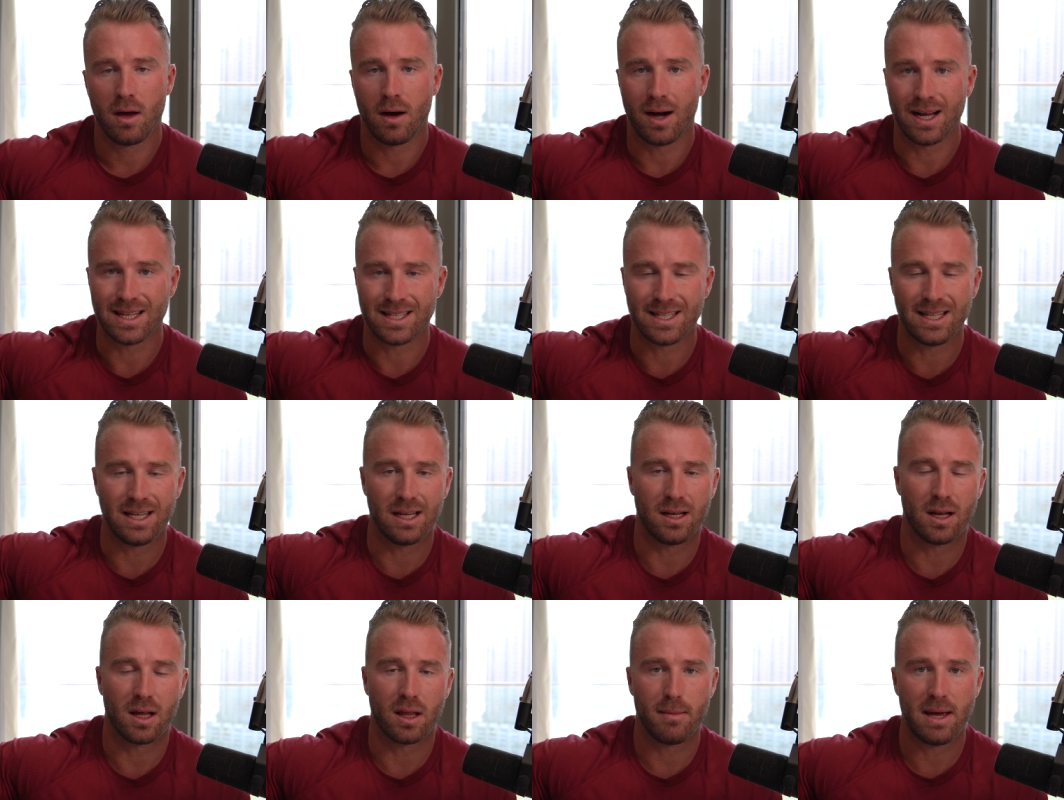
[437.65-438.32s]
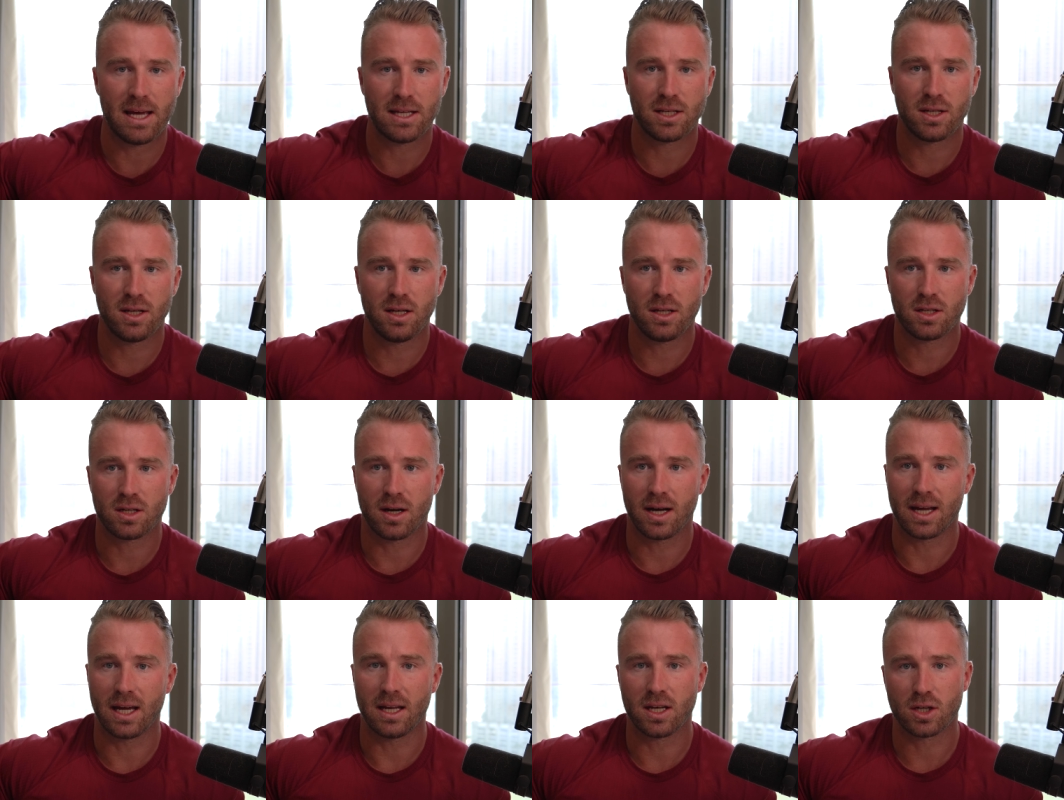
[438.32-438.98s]
I see another
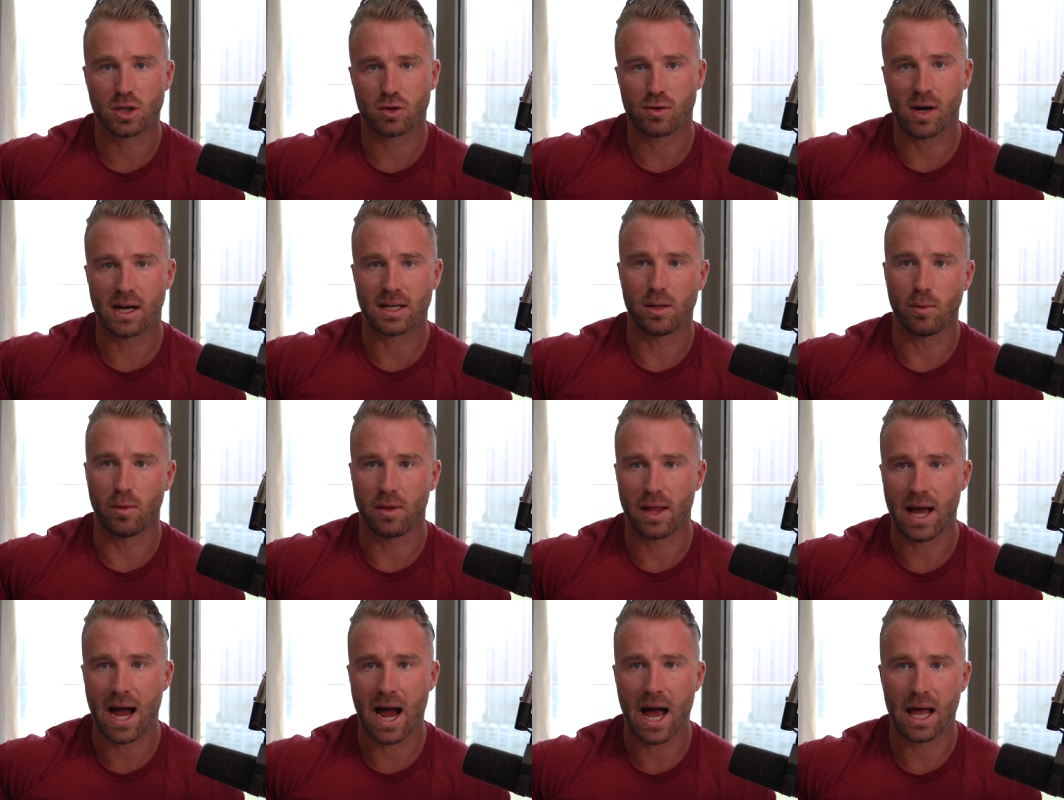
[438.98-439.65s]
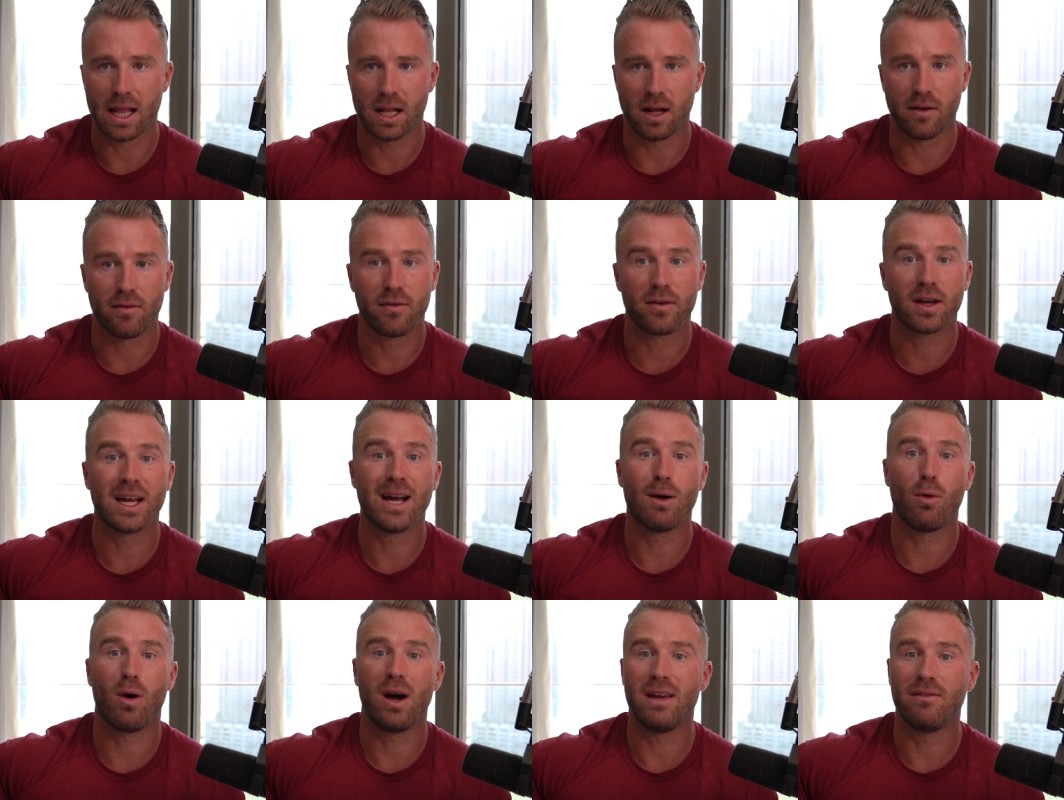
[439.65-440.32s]
message, I get distracted with that, and I
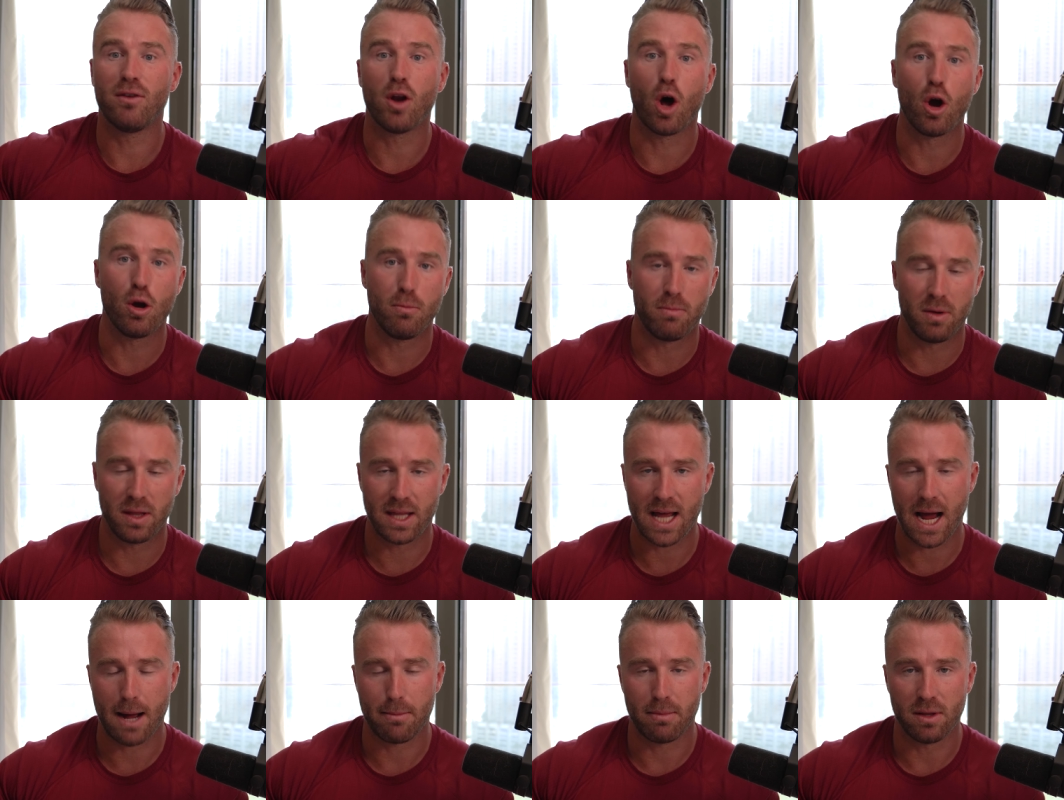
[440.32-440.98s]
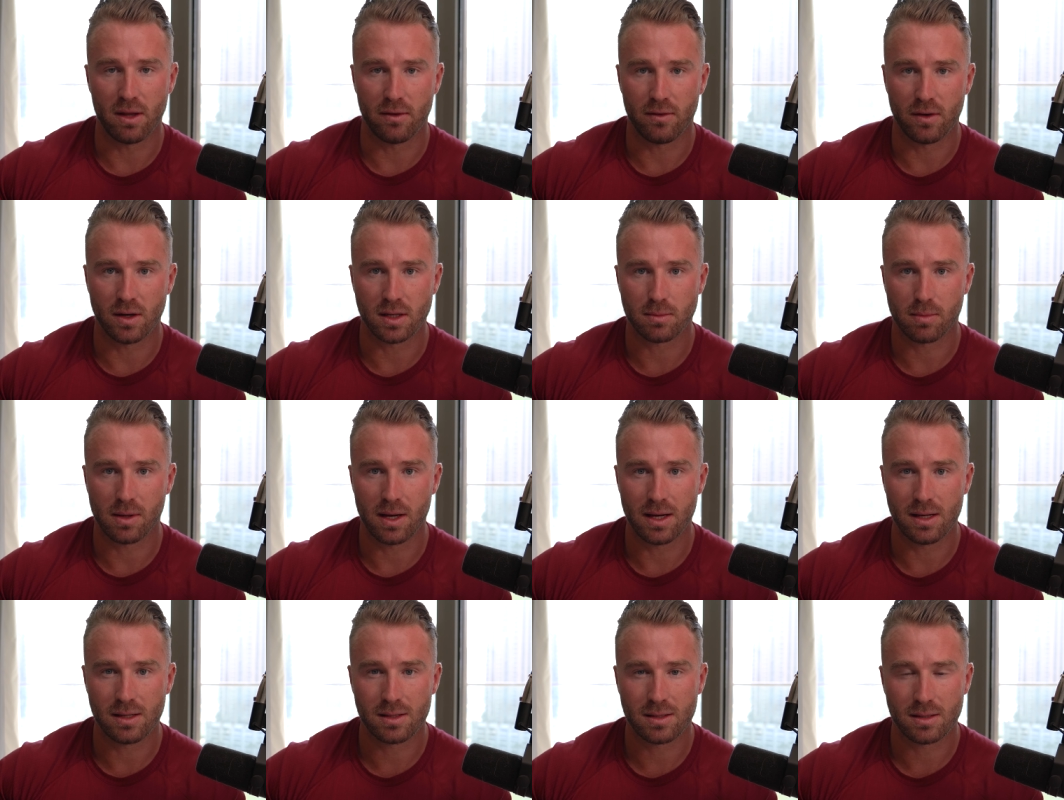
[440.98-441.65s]
forget why I even opened the app in the first
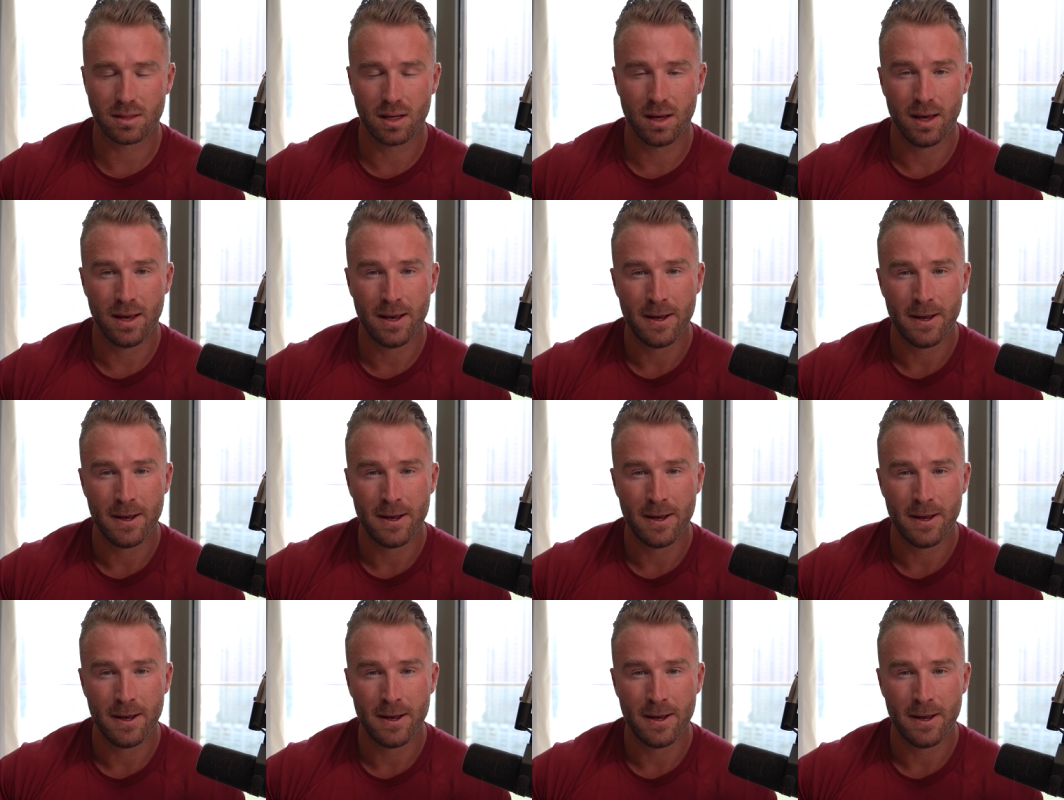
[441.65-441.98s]
place.